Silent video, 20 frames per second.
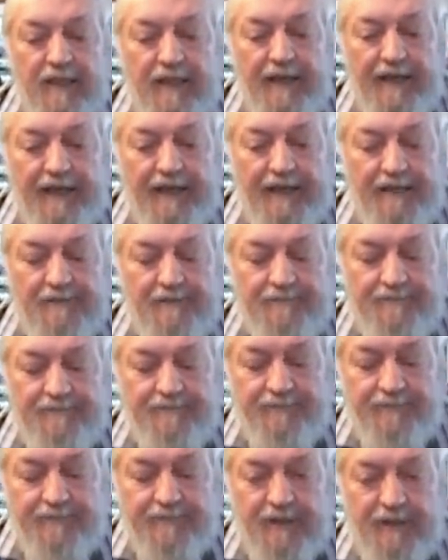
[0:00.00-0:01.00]

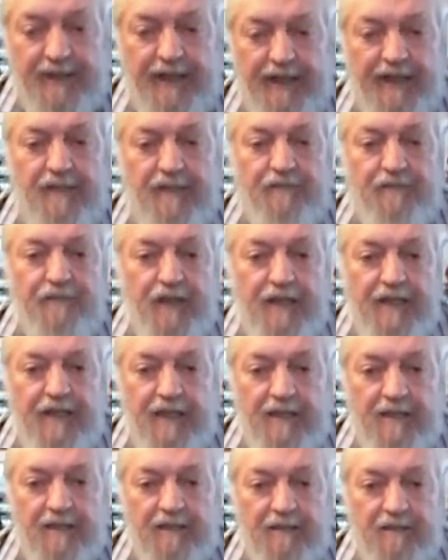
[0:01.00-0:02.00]
lack of
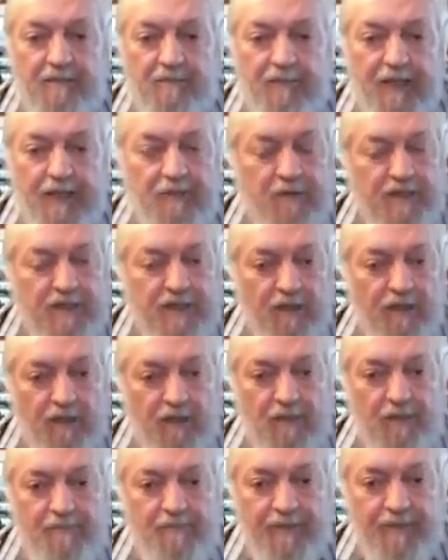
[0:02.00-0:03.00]
funding meant we sold
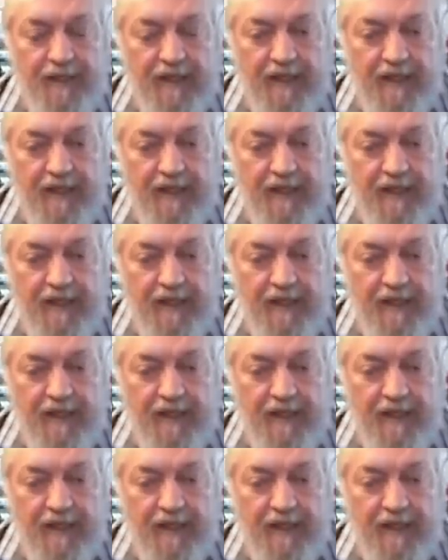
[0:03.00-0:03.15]
them.